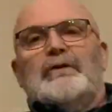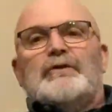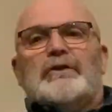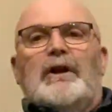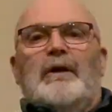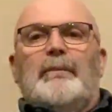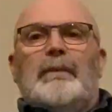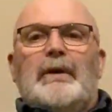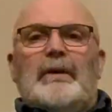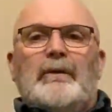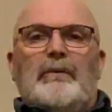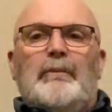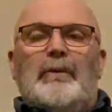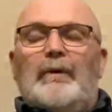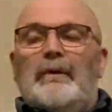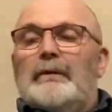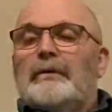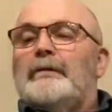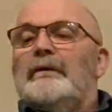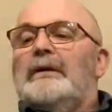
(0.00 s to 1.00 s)
sharp out of the
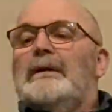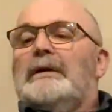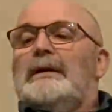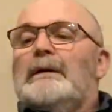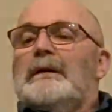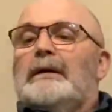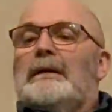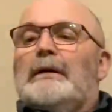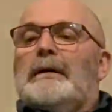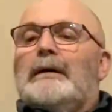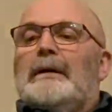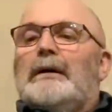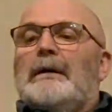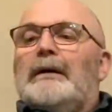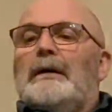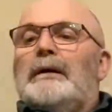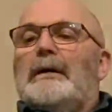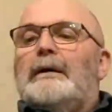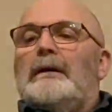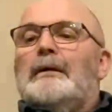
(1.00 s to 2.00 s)
box.
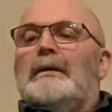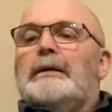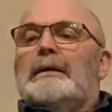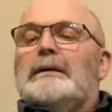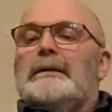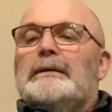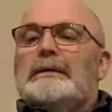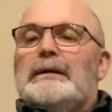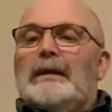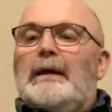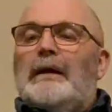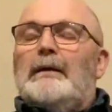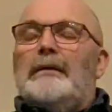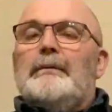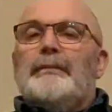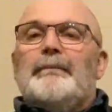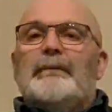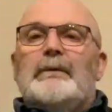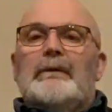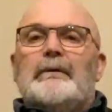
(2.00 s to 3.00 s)
Yeah,
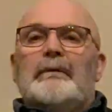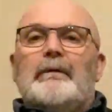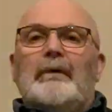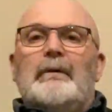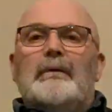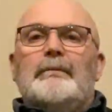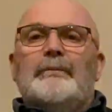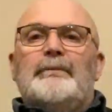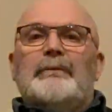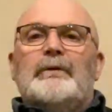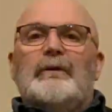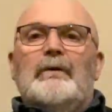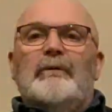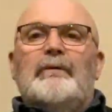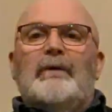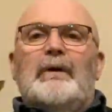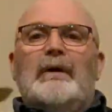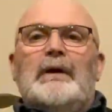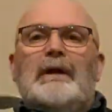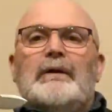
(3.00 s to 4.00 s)
so far
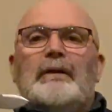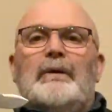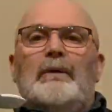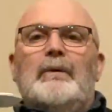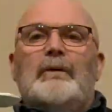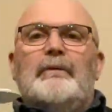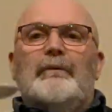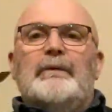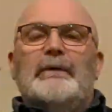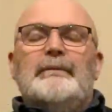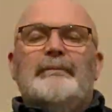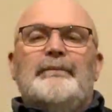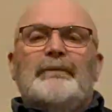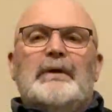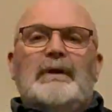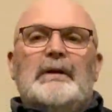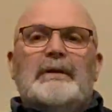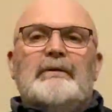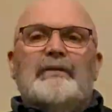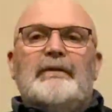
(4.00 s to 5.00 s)
I like the look of it.
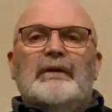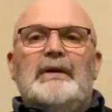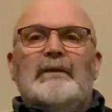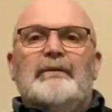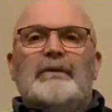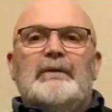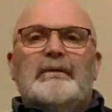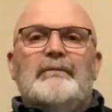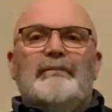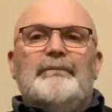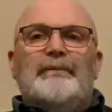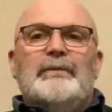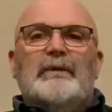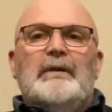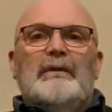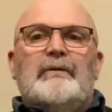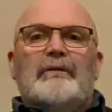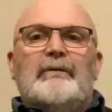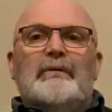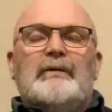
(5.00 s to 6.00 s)
I like the feel of it.
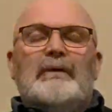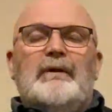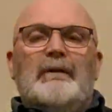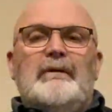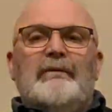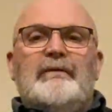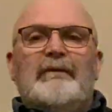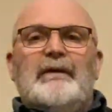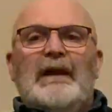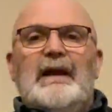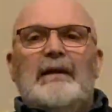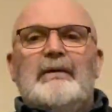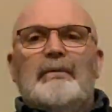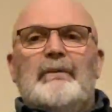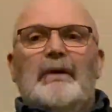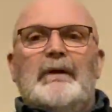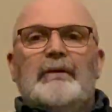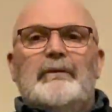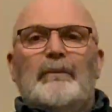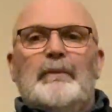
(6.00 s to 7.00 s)
It's kind of flat,
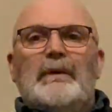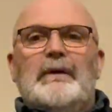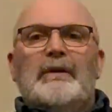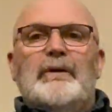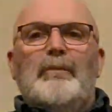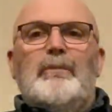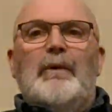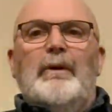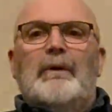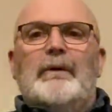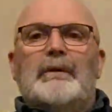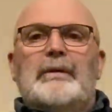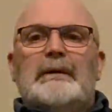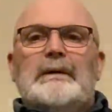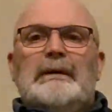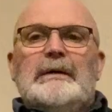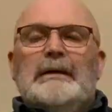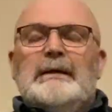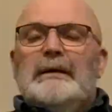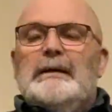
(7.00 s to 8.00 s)
rides well in the pocket.
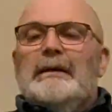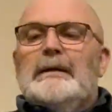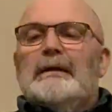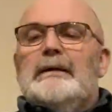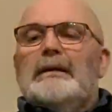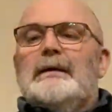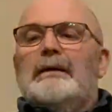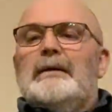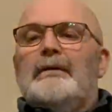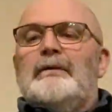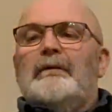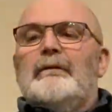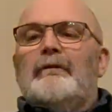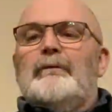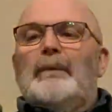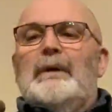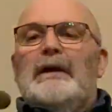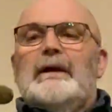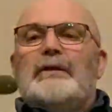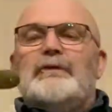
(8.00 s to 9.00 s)
It's a
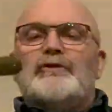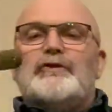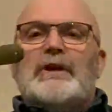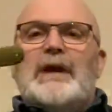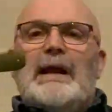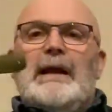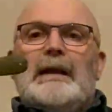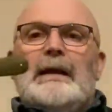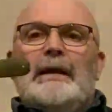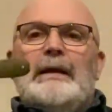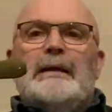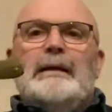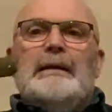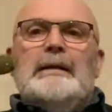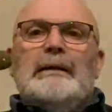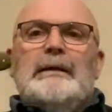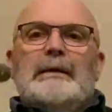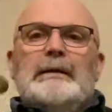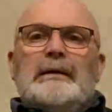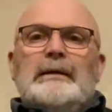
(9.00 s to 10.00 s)
swell end jack,
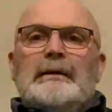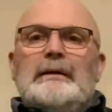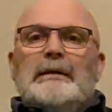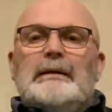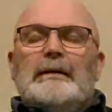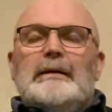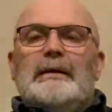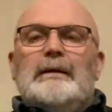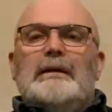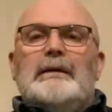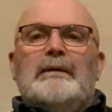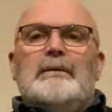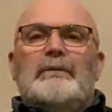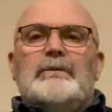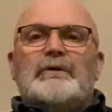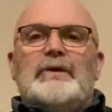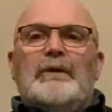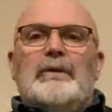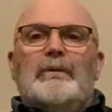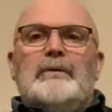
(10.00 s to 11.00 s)

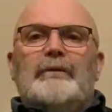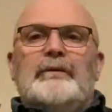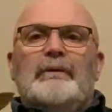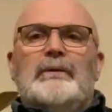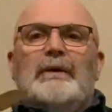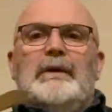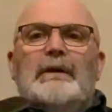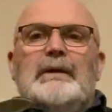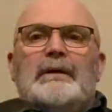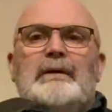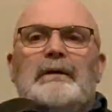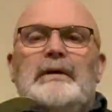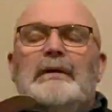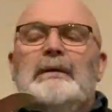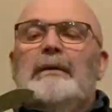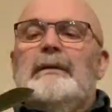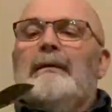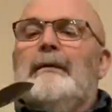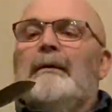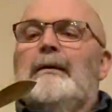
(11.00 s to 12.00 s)
which I also like.
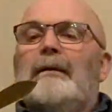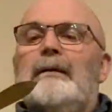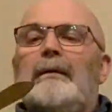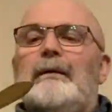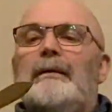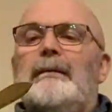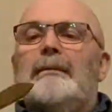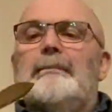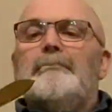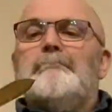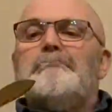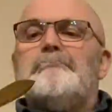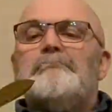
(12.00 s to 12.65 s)
Yeah,